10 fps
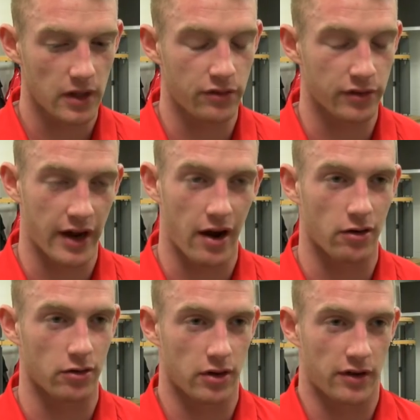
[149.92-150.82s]
even
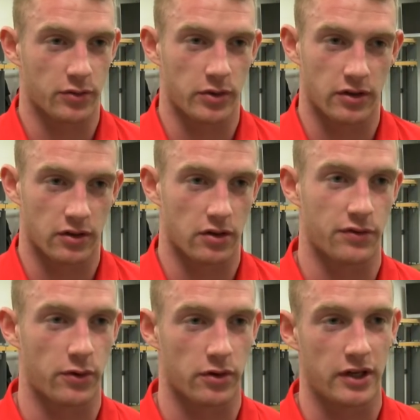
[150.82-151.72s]
Carlow after winning their
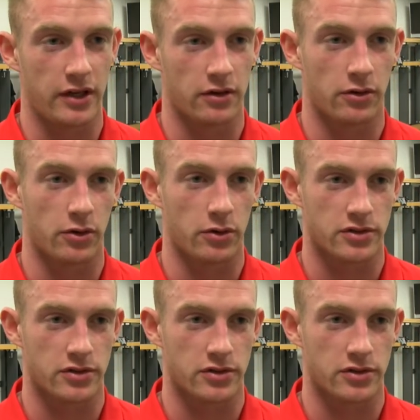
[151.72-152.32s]
fourth league in a row.